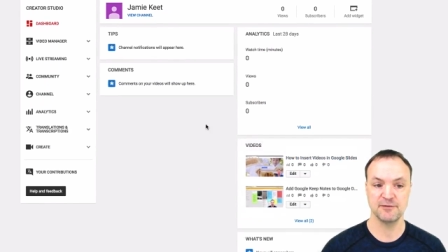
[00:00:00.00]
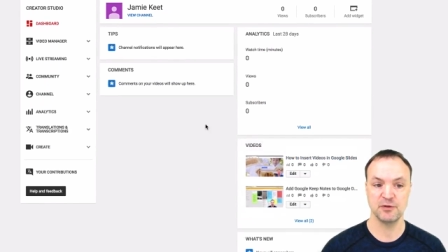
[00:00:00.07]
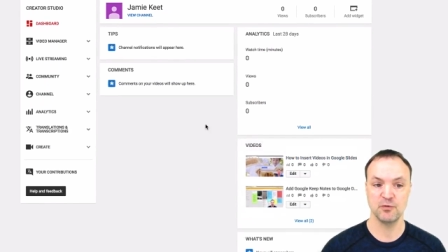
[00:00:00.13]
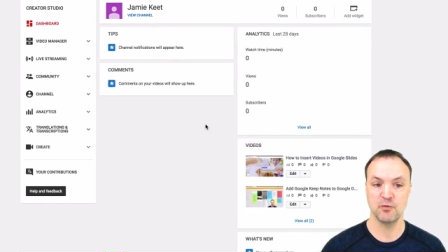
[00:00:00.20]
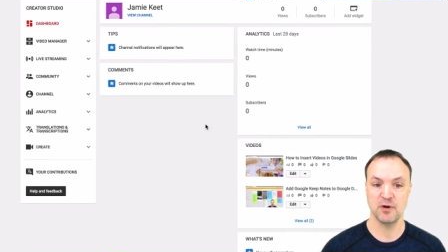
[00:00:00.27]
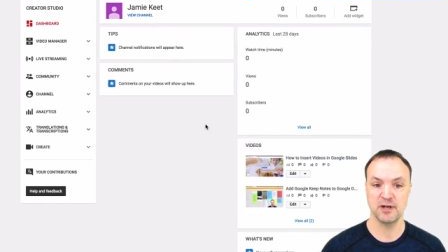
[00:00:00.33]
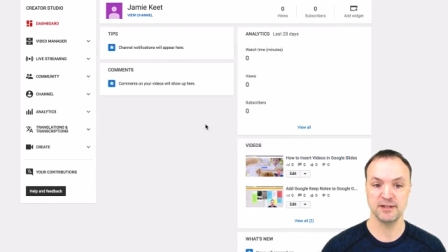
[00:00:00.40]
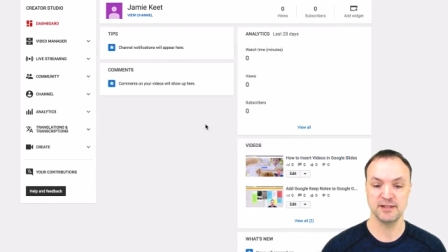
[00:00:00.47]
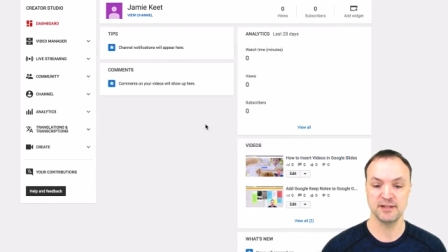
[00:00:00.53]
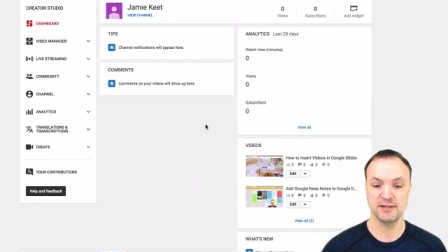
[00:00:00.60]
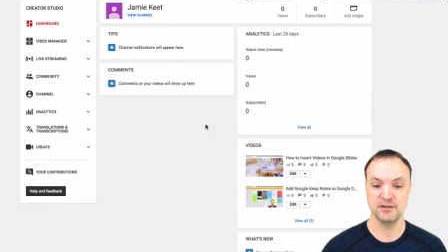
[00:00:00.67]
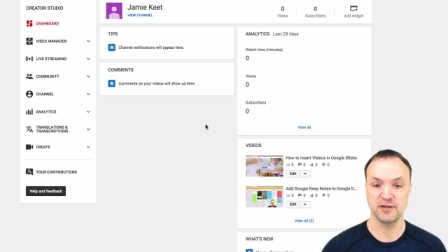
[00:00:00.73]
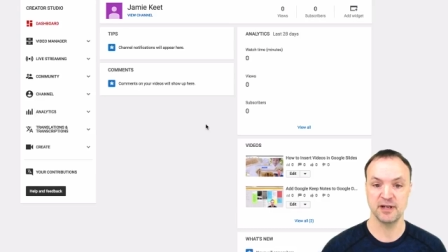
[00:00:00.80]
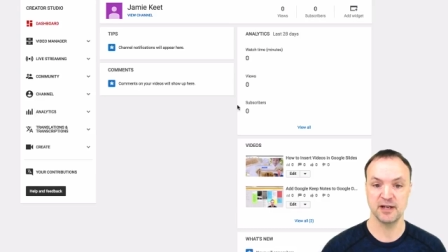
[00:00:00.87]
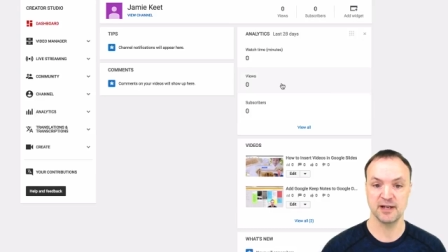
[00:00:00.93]
if you want it,
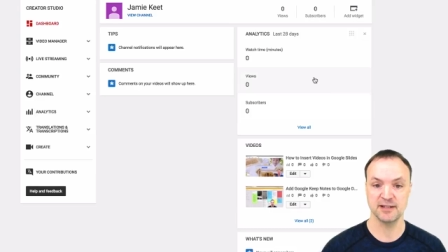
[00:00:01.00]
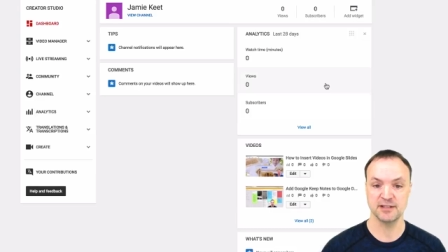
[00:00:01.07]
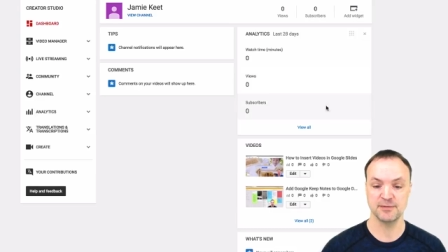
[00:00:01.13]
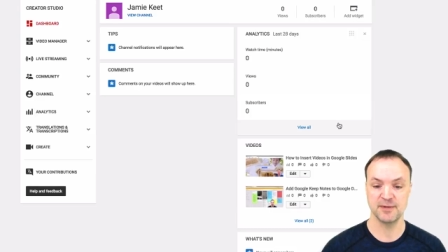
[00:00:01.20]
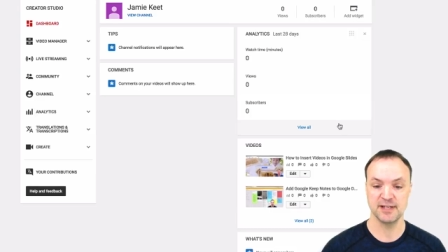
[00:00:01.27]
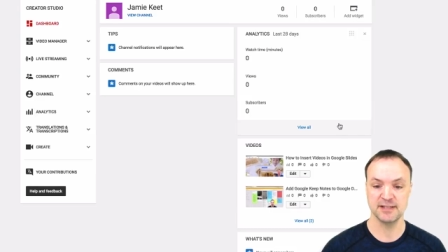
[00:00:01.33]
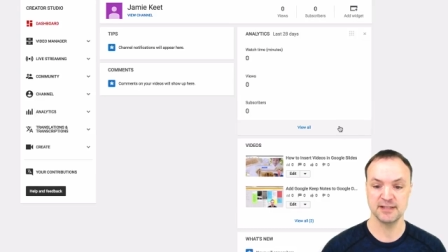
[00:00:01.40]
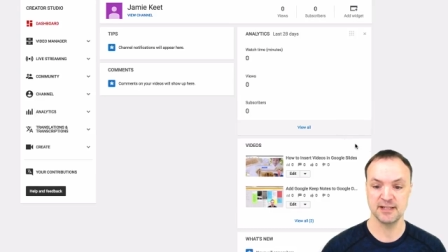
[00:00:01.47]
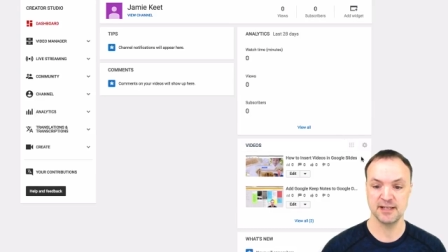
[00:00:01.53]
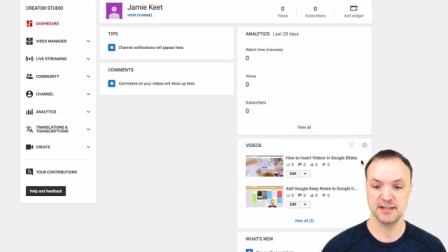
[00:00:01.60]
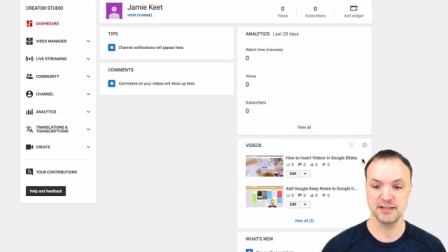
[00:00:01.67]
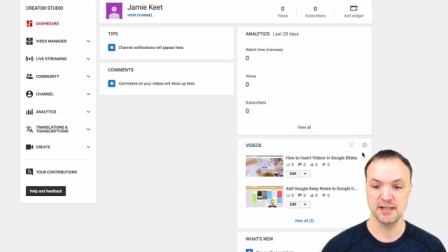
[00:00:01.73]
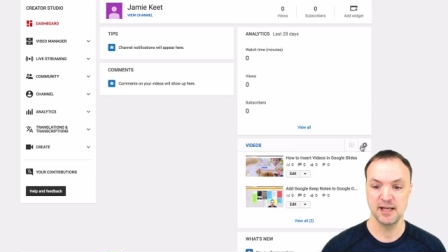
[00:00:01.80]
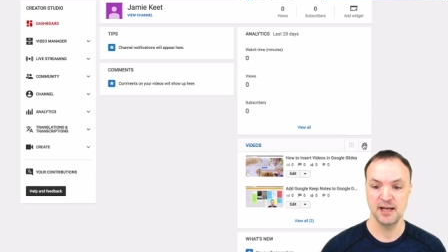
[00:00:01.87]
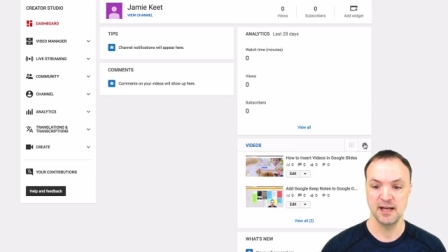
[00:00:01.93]
you can customize
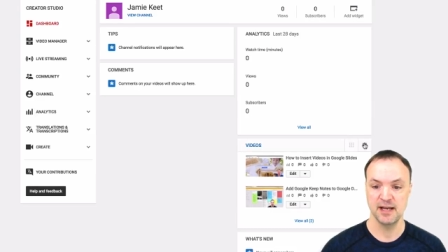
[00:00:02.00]
this.